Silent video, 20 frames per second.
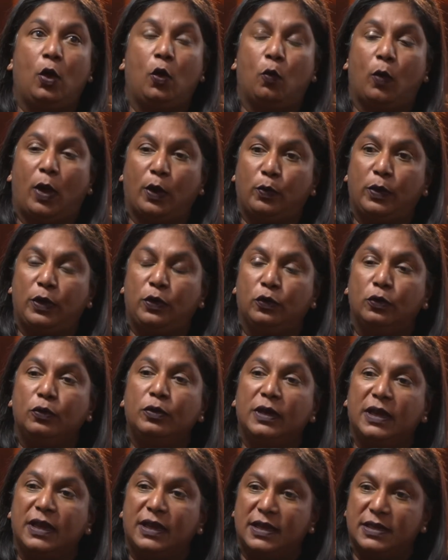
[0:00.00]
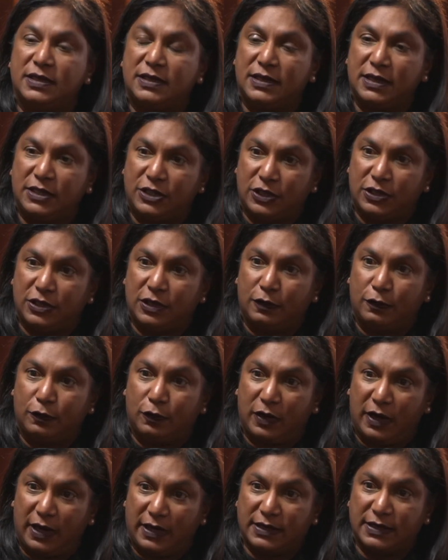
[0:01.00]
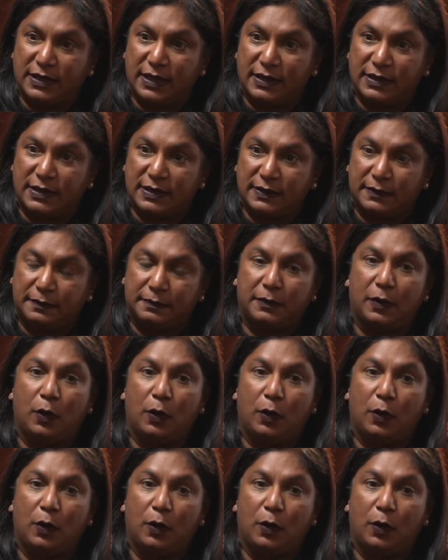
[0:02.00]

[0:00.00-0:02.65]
What we do need is digital forensics.